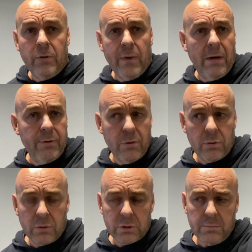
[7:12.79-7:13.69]
Without you
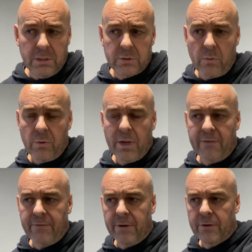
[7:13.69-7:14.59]
customers, we wouldn't
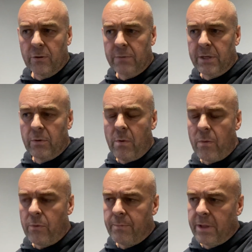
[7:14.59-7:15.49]
have the company, or we
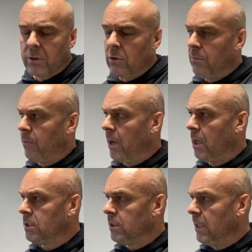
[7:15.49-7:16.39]
wouldn't be the company we
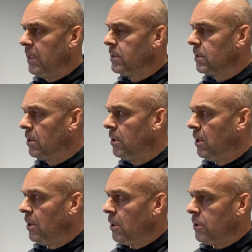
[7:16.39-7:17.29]
are today. So
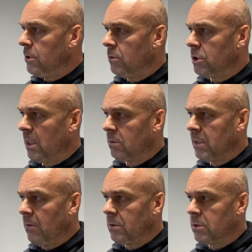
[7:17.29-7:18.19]
you shout
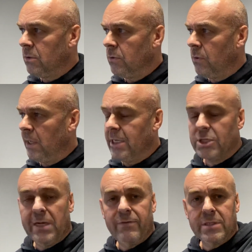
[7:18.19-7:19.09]
out to each
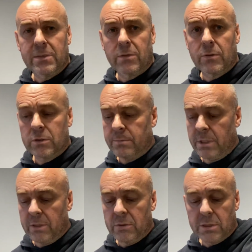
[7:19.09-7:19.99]
and every single customer
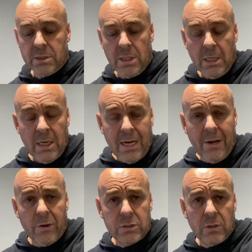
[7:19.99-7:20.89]
that uses. And
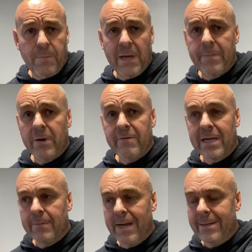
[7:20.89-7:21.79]
also people who
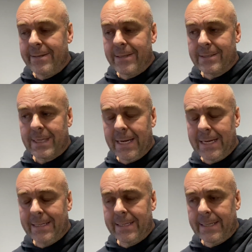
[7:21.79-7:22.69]
recommend us. I
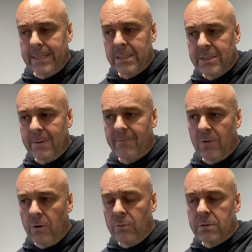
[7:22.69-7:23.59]
had a chap
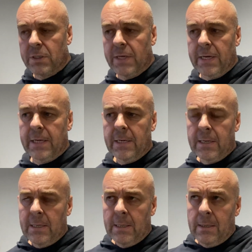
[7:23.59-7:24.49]
phone up today
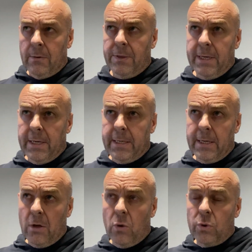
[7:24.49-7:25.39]
with a
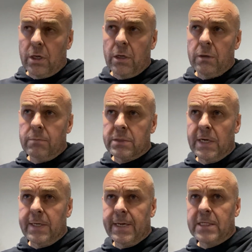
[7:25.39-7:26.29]
older
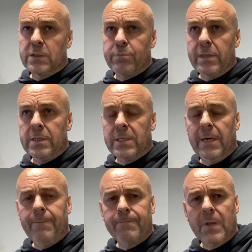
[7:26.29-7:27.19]
Mercedes Sprinter,
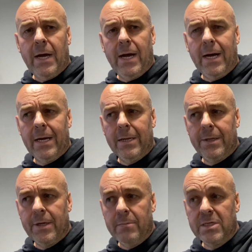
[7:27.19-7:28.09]

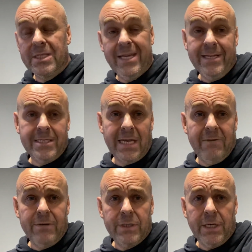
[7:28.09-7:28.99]
and a Mercedes
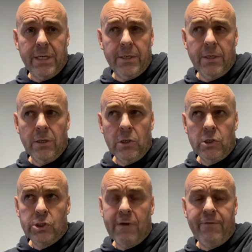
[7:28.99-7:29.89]
garage in
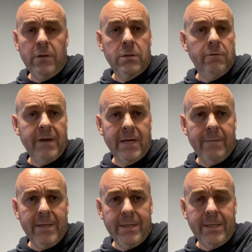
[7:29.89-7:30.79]
Sheffield
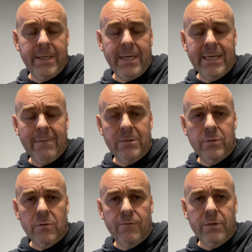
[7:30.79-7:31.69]
recommended Chem
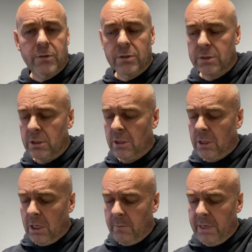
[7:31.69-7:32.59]
Tools for tuning. So
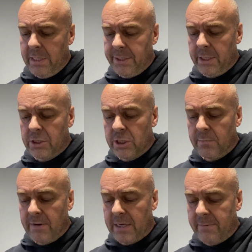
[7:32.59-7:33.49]
a main dealership
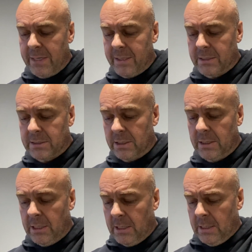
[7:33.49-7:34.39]
recommended us.
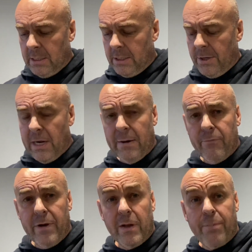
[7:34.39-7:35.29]
So, you know, I'm
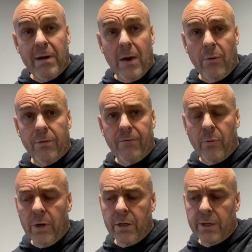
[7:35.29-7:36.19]
really proud of the
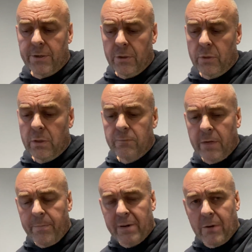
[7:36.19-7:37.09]
work I do,
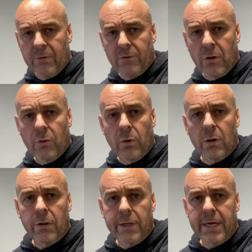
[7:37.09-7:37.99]
really proud of all the
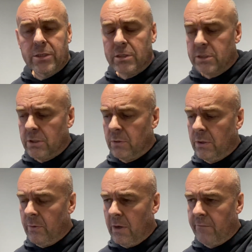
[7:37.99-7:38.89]
work the agents
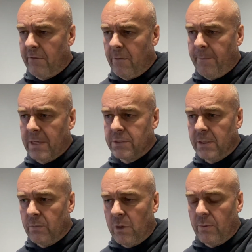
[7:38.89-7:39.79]
do. We are very passionate
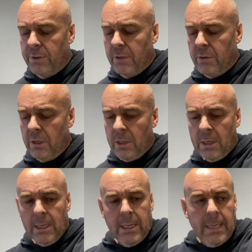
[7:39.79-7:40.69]
in what we do.
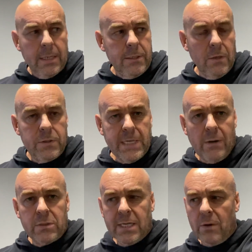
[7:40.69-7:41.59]
Huge
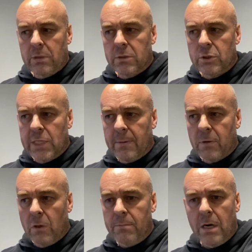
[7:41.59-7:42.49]
shout out to a chap
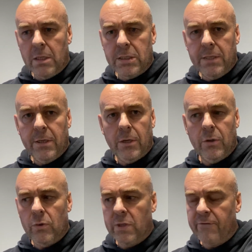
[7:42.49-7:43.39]
called Martin
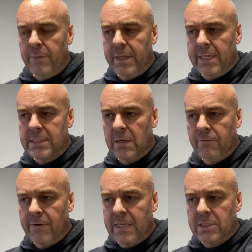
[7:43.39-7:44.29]
who gave me this
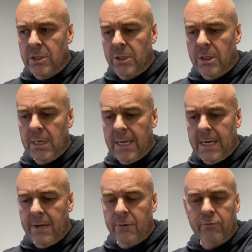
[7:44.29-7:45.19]
V2
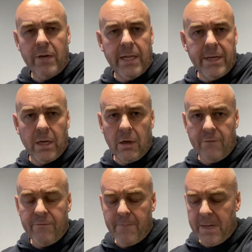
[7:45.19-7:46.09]
and relayed a lot of
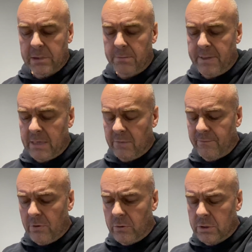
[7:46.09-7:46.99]
information back and
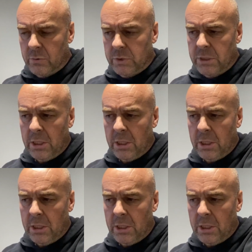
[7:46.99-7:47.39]
forward to us.